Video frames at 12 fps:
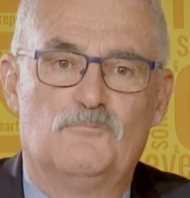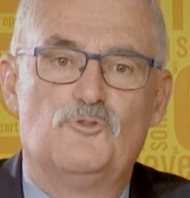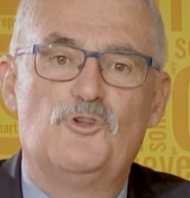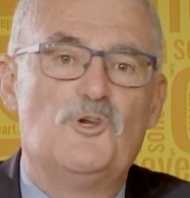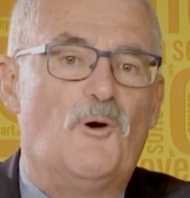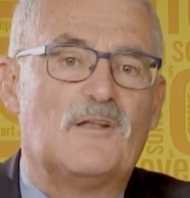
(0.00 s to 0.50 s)

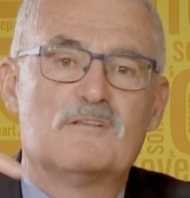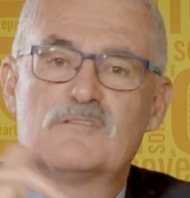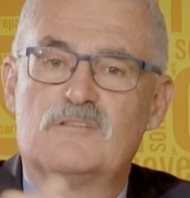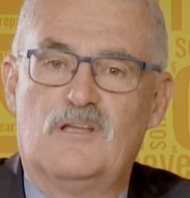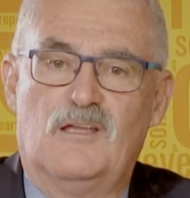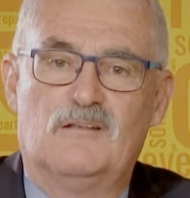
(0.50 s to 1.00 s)
Do you
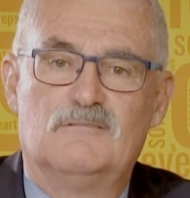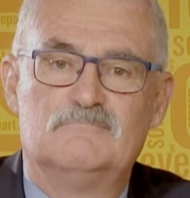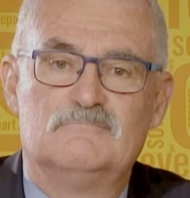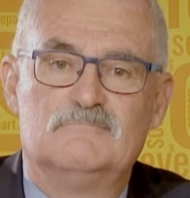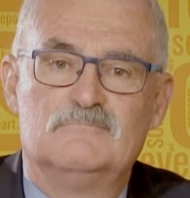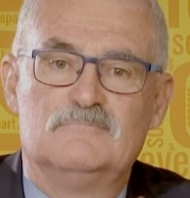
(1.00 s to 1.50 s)
understand
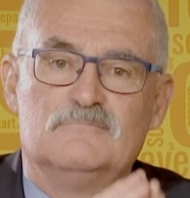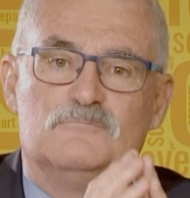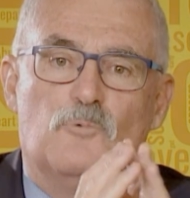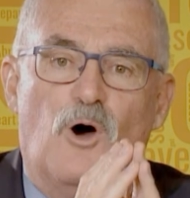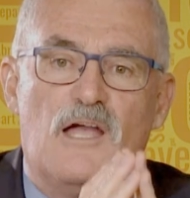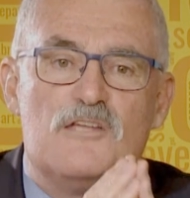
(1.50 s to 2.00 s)

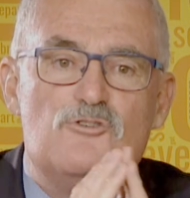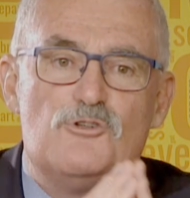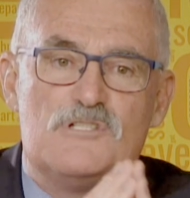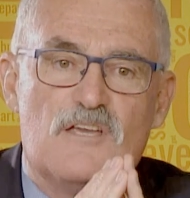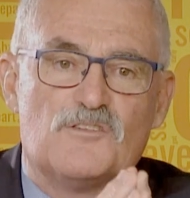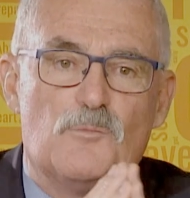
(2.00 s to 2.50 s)
why in New
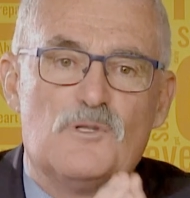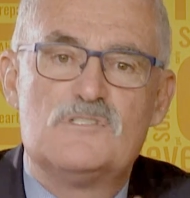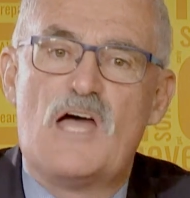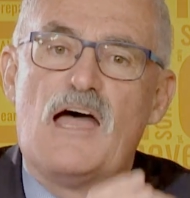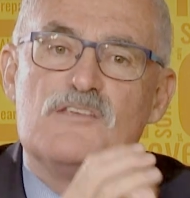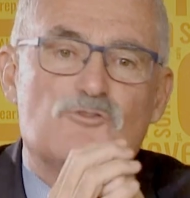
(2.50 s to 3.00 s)
Testament
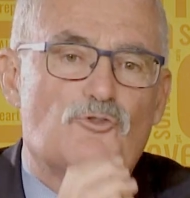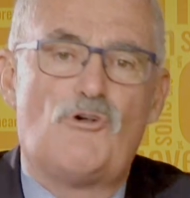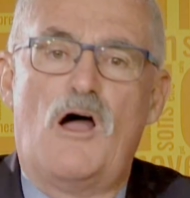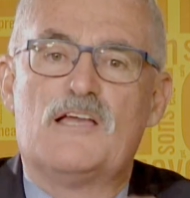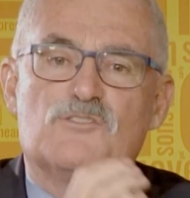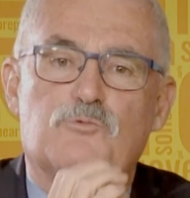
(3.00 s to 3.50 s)
days
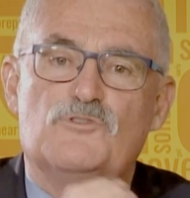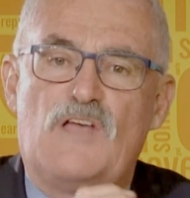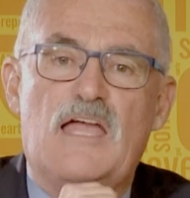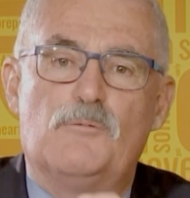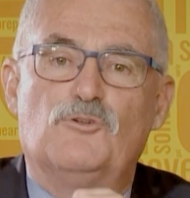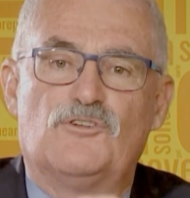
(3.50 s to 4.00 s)
Christ was
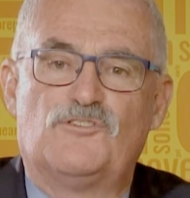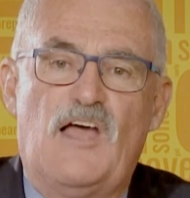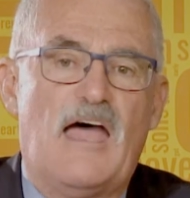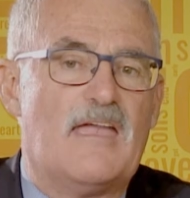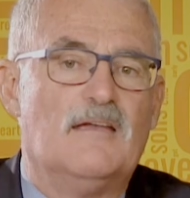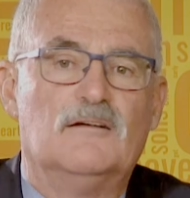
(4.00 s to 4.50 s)
able to
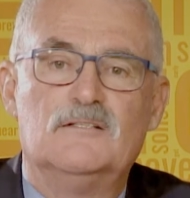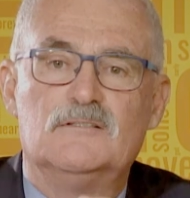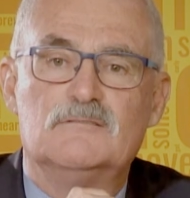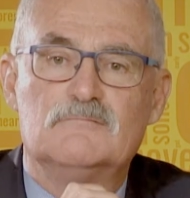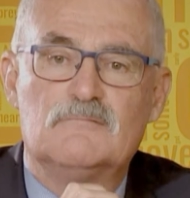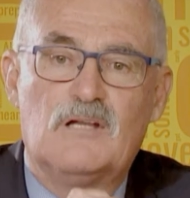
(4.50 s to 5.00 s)
say,
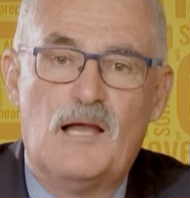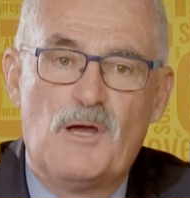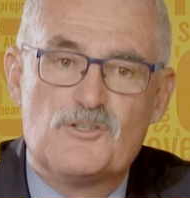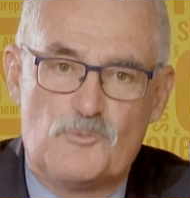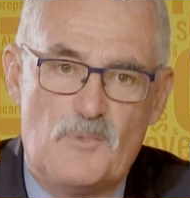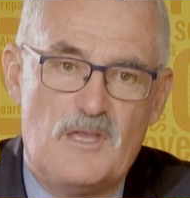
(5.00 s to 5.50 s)
"Come
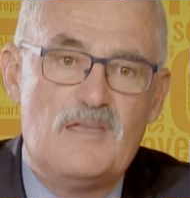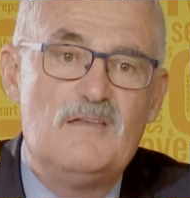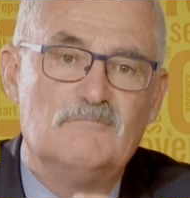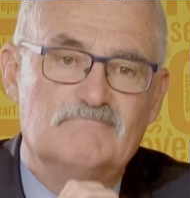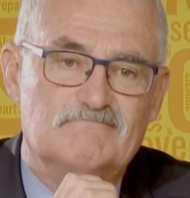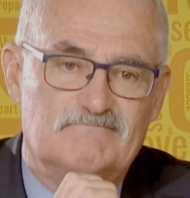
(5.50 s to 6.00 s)
unto me,
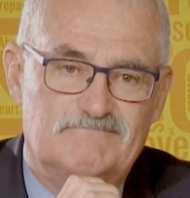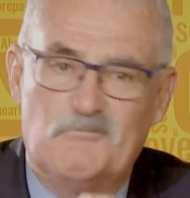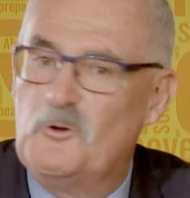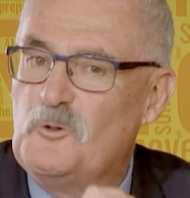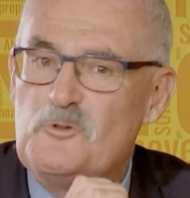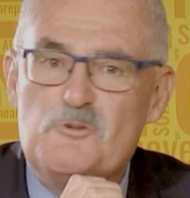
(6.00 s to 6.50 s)

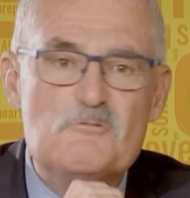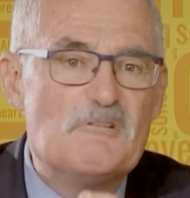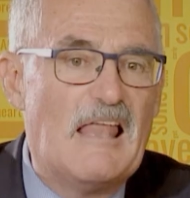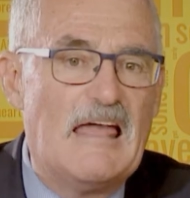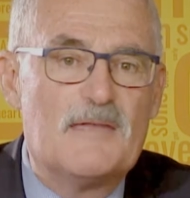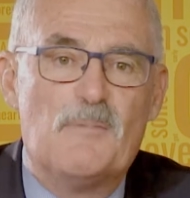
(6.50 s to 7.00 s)
all you
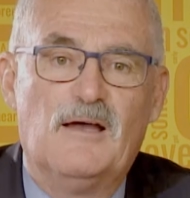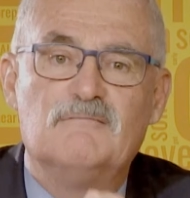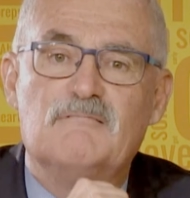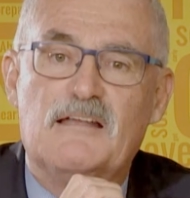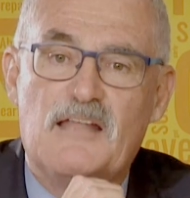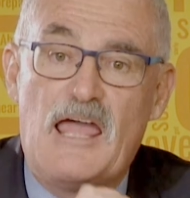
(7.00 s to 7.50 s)
labour
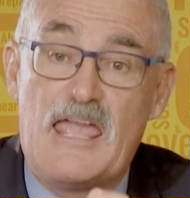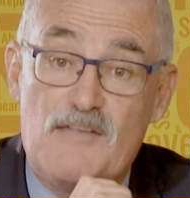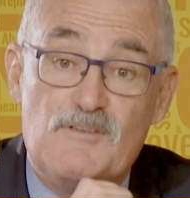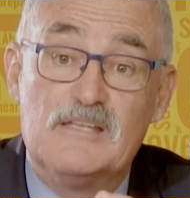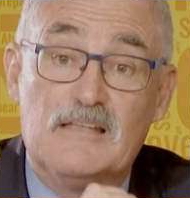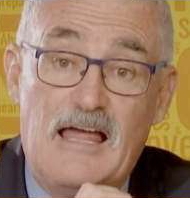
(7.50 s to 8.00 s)
and are
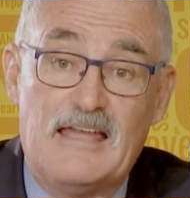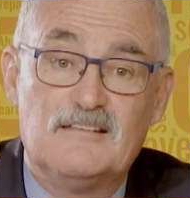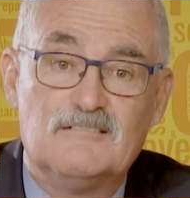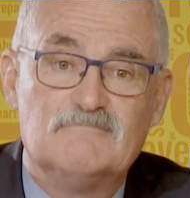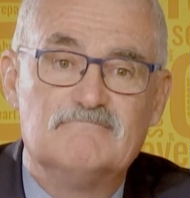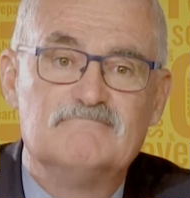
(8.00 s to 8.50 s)
heavy
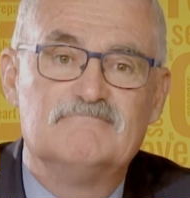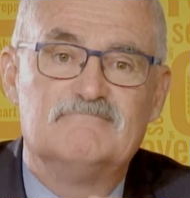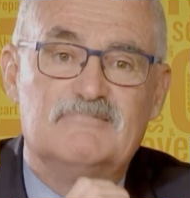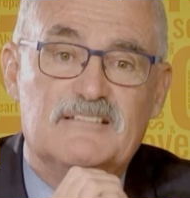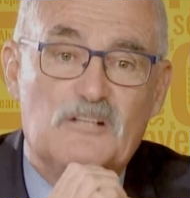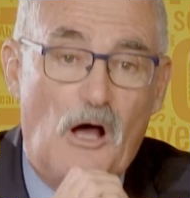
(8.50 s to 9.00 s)
laden,
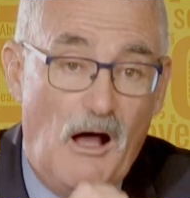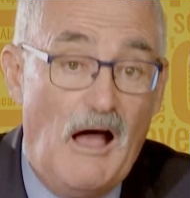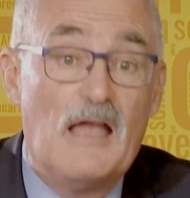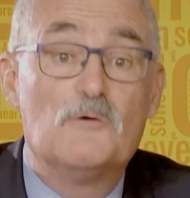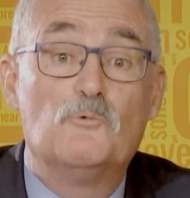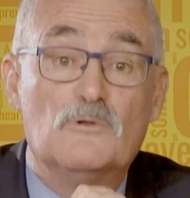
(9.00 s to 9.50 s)
and
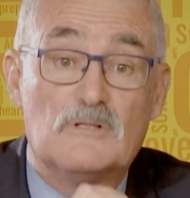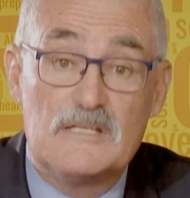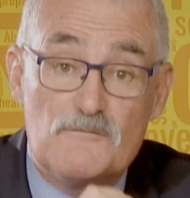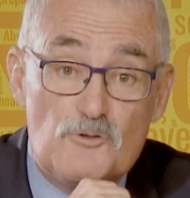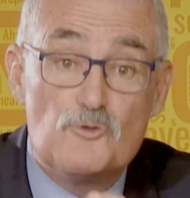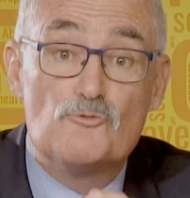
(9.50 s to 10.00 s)
I will
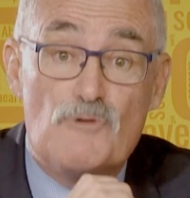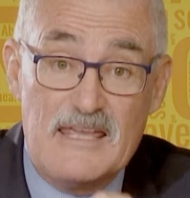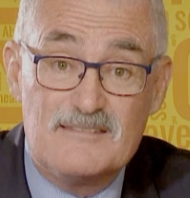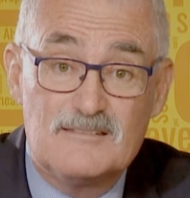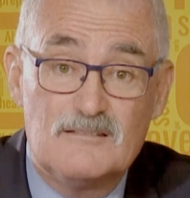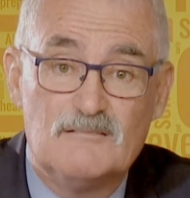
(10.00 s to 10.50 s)
give you
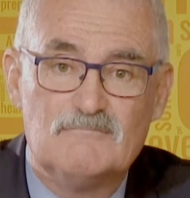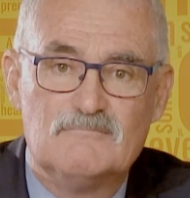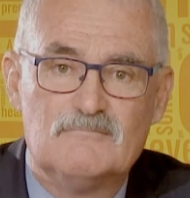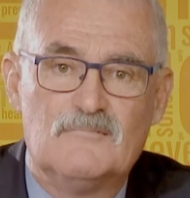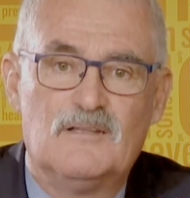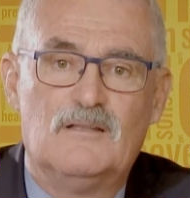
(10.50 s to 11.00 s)
rest"?
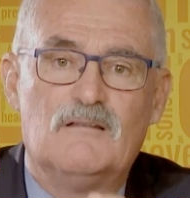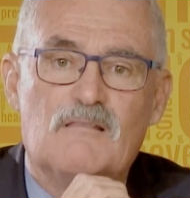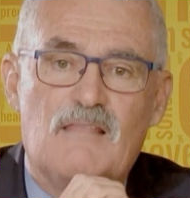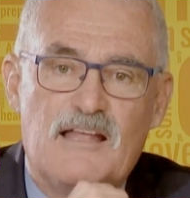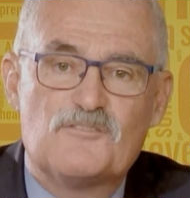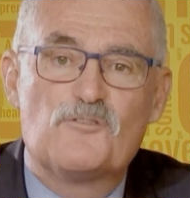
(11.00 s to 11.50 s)

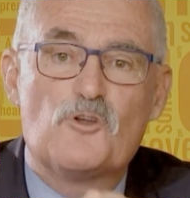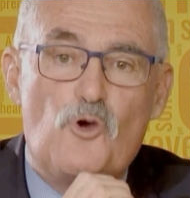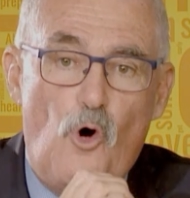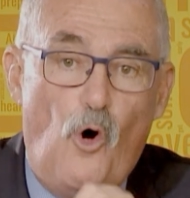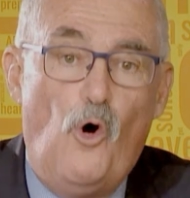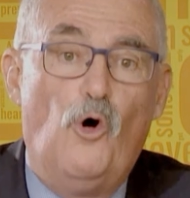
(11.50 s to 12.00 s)
That's the
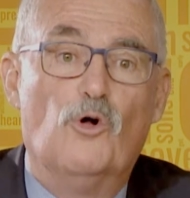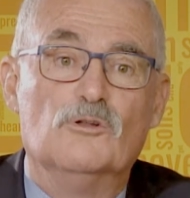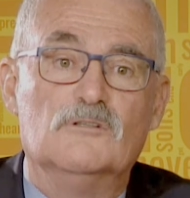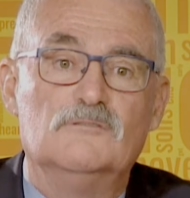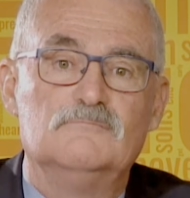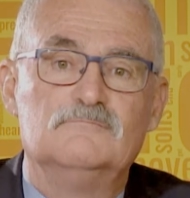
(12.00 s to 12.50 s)

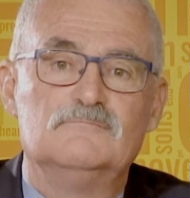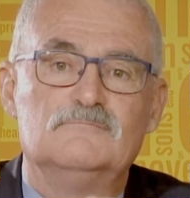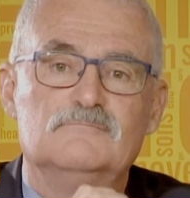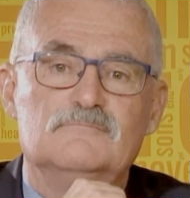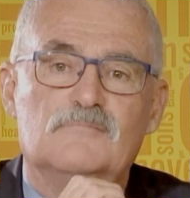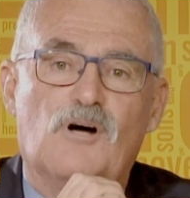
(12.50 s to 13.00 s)
call
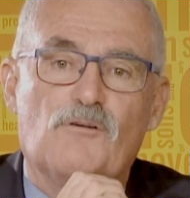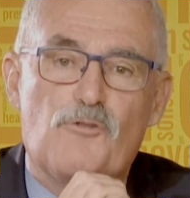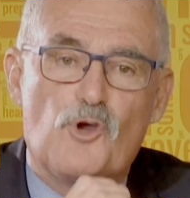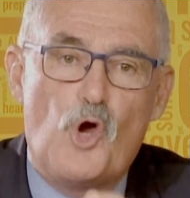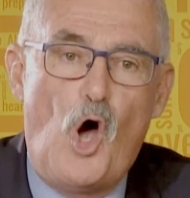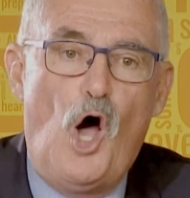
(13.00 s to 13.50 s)
of
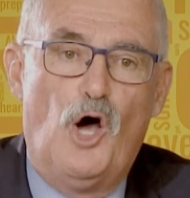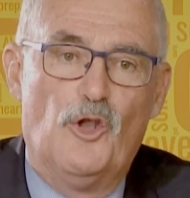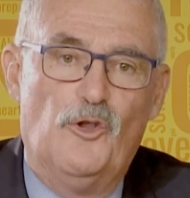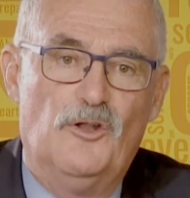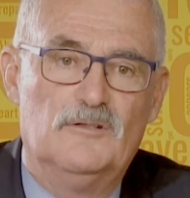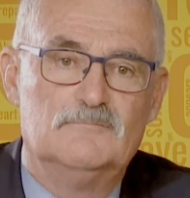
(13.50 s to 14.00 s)
the
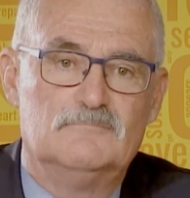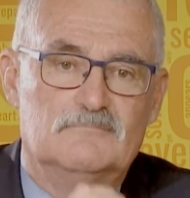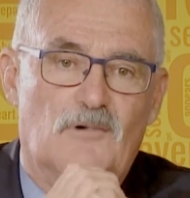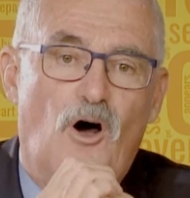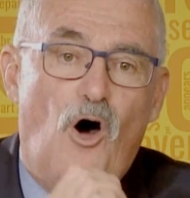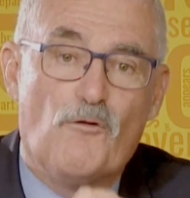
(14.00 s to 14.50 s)
God
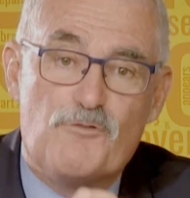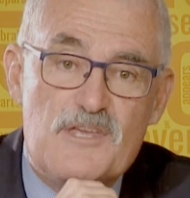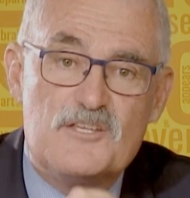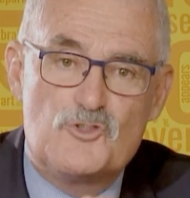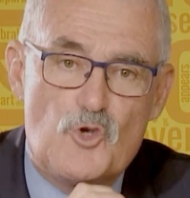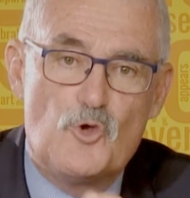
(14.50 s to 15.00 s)
of
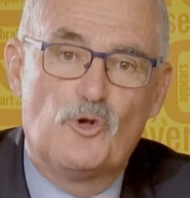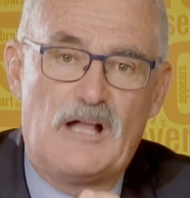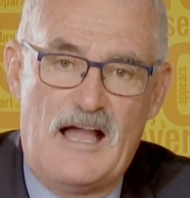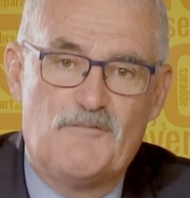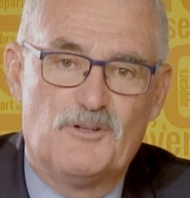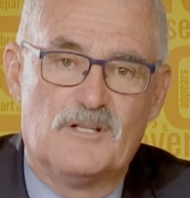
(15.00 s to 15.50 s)
the eternal
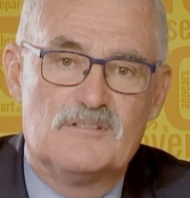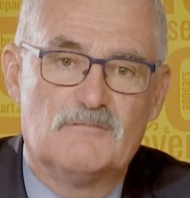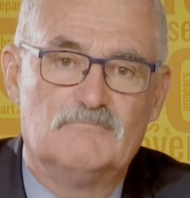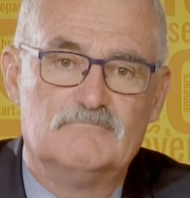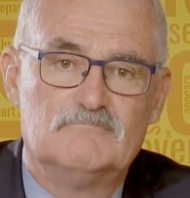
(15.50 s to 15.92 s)
covenant.